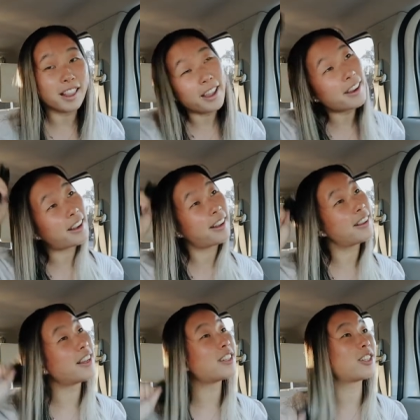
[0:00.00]
Like,
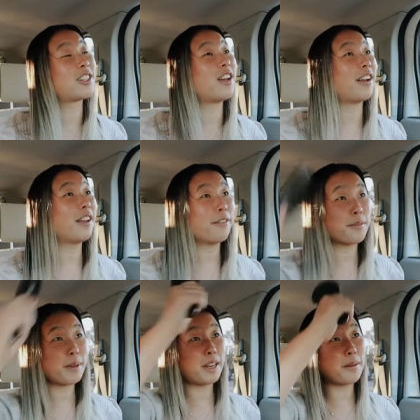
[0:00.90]
that's just not it for me.